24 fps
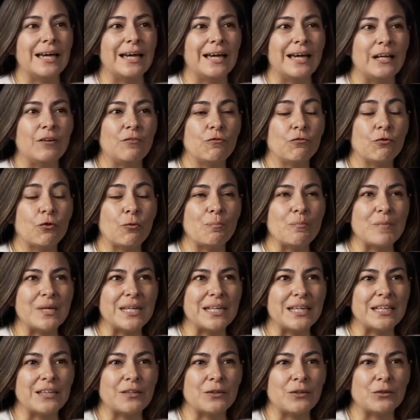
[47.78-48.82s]
And for
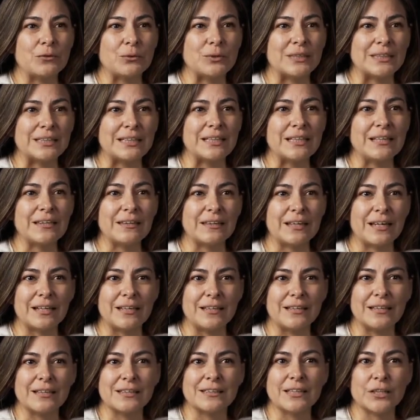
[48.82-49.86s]
me, you know, seeing
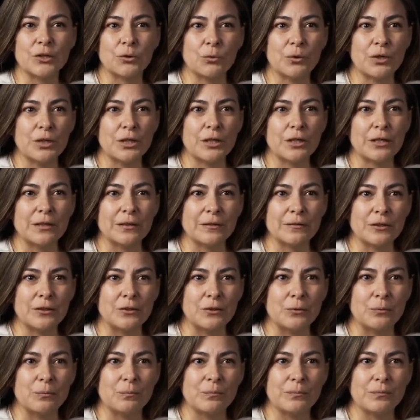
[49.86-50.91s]
that, it is critical,
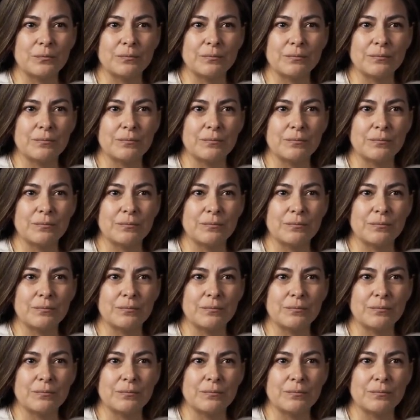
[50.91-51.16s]
you know,